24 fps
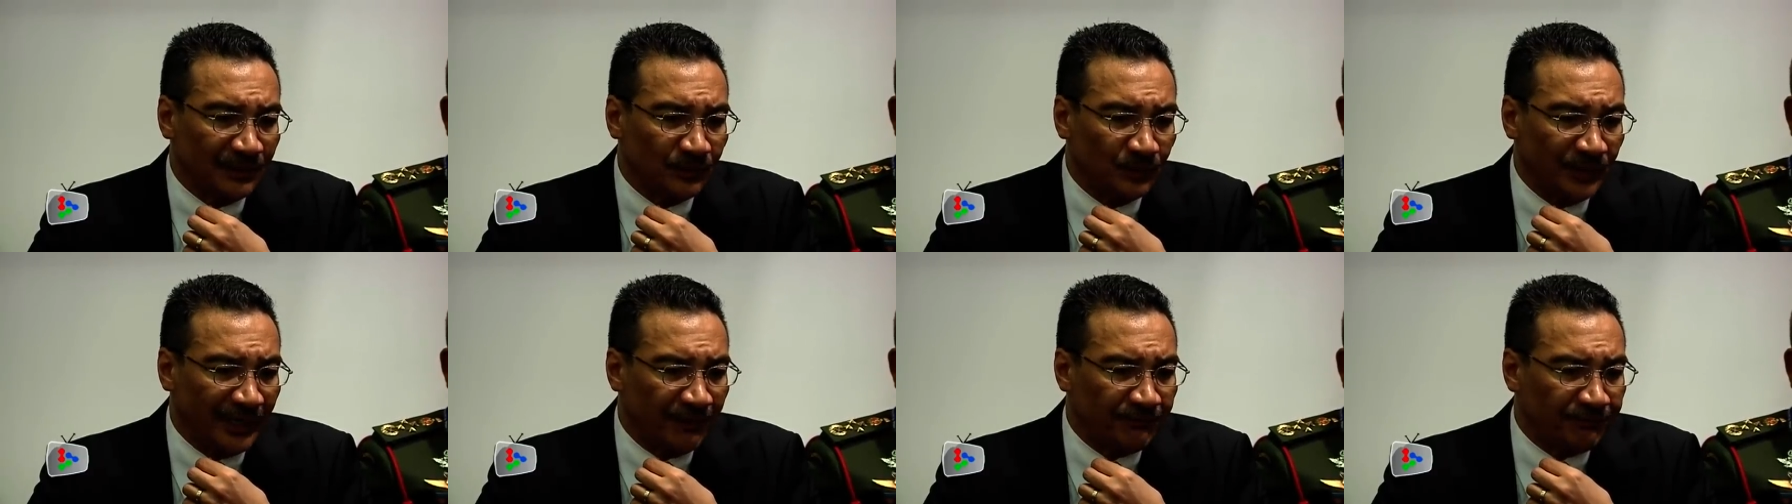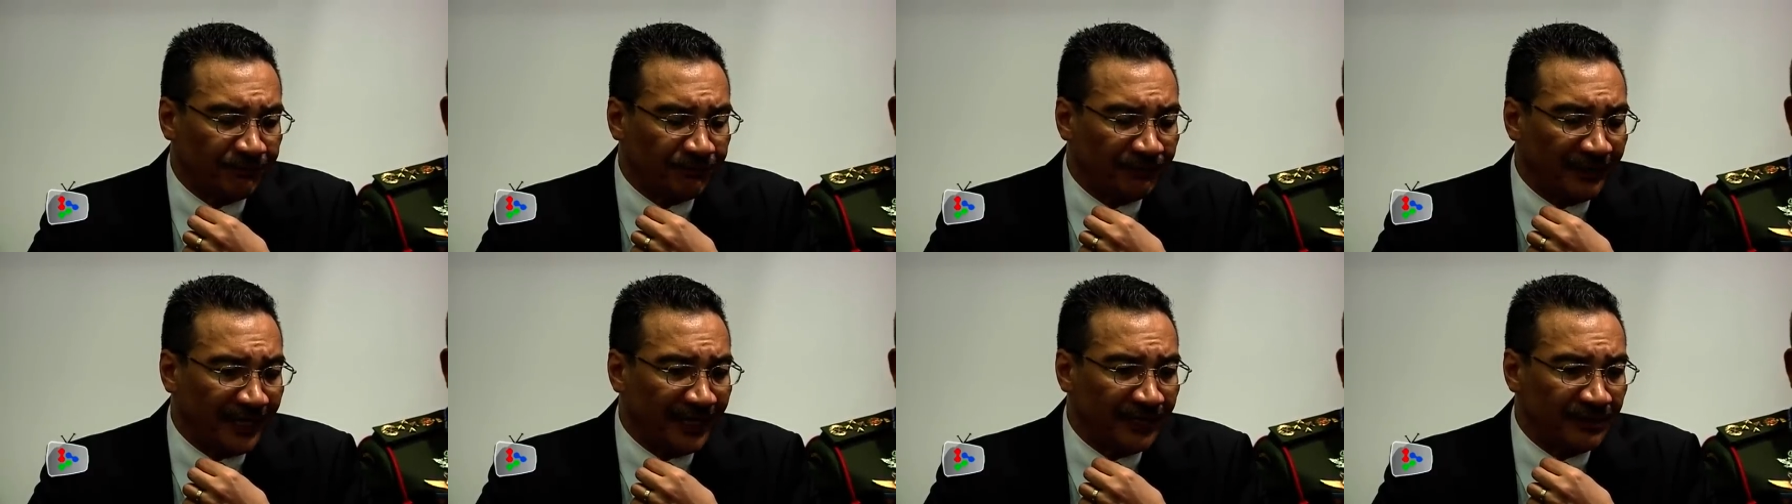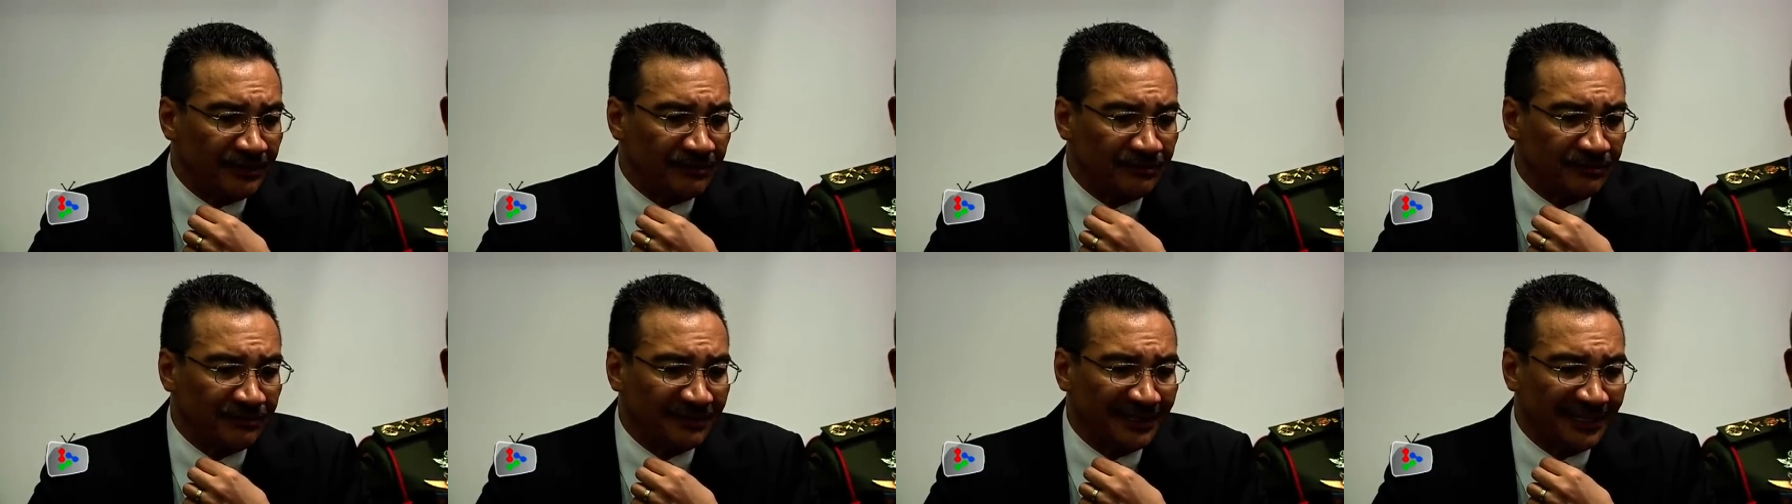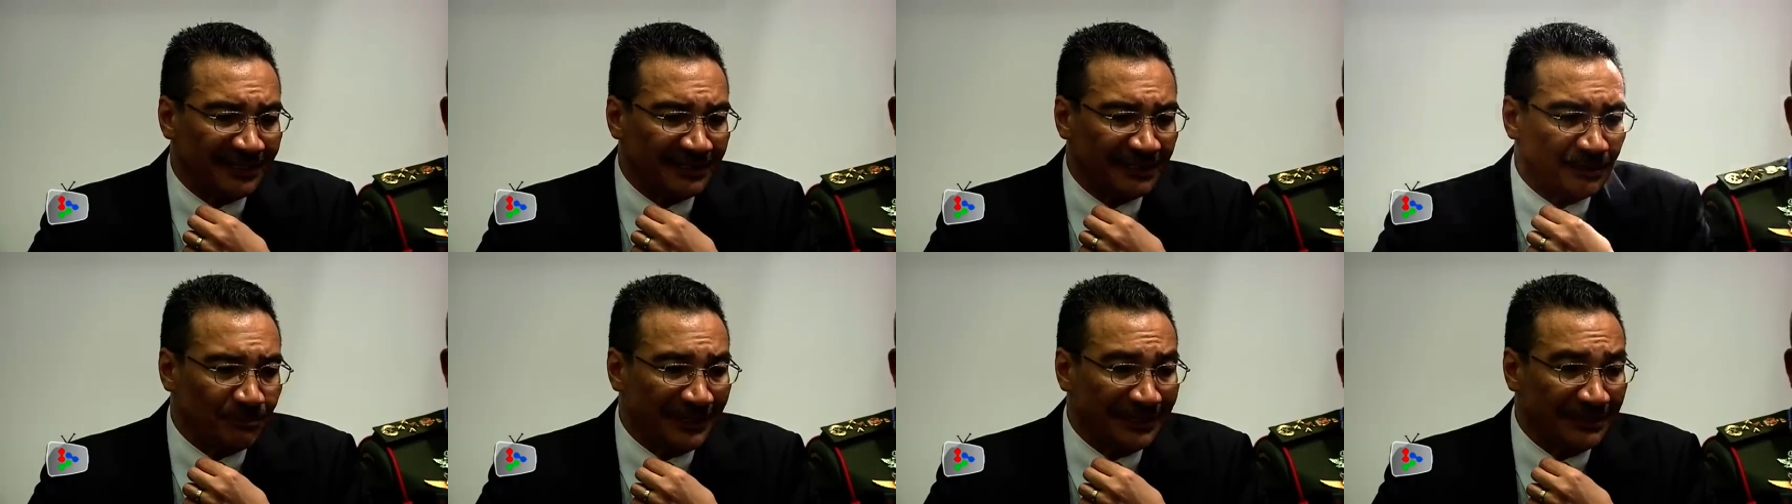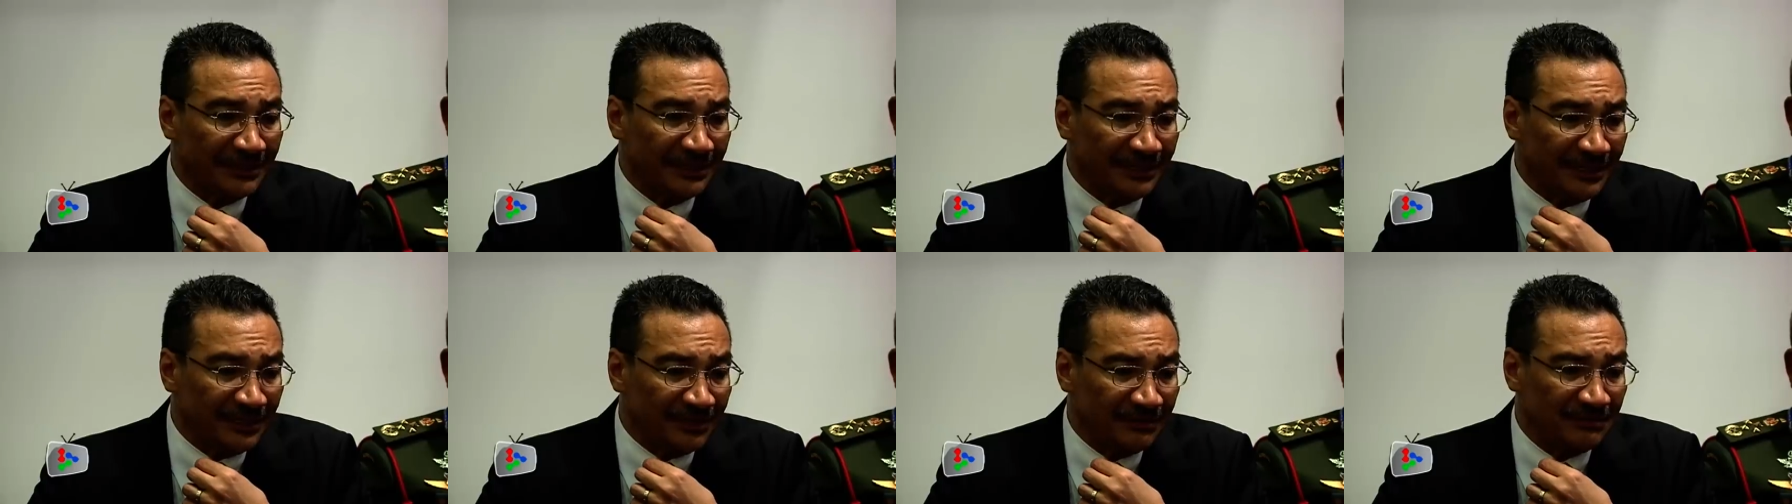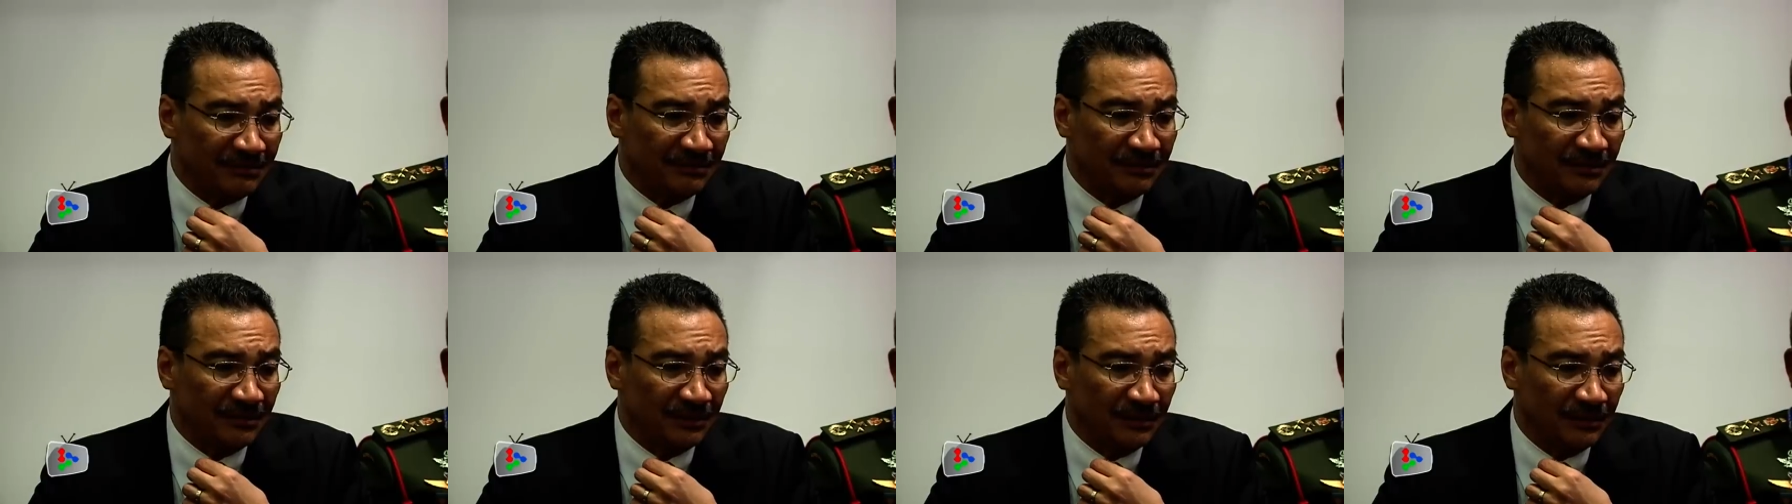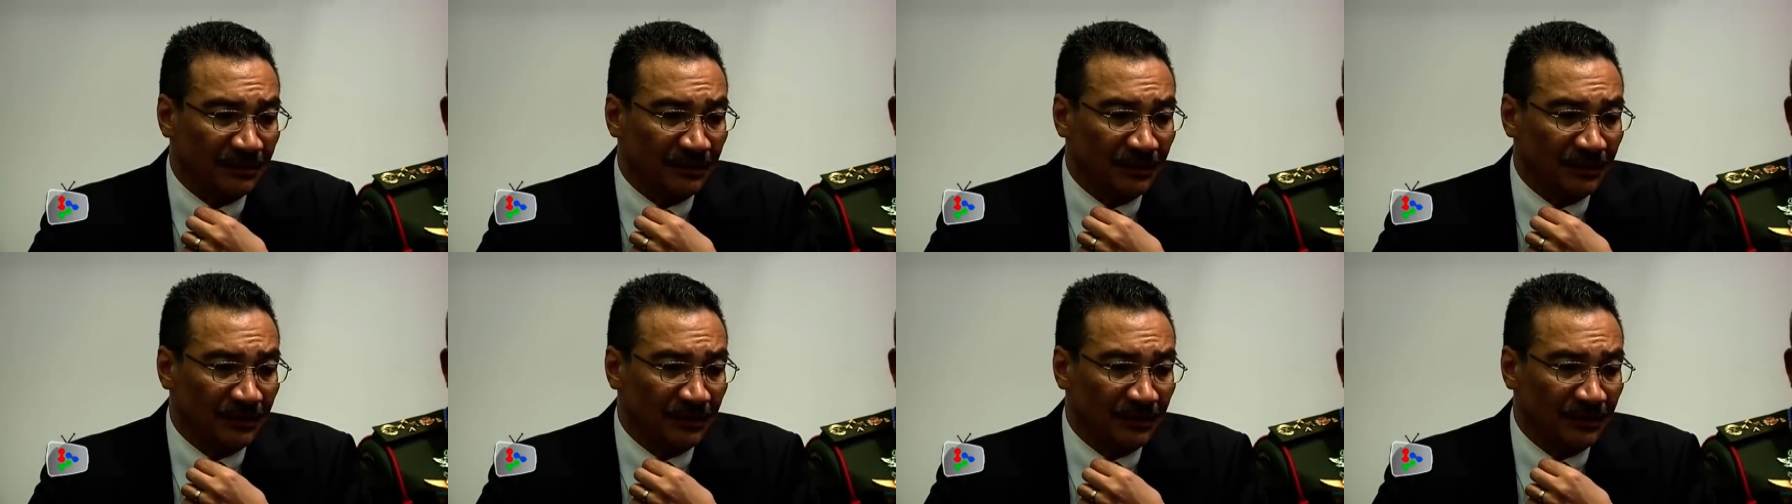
We have friends in the Middle East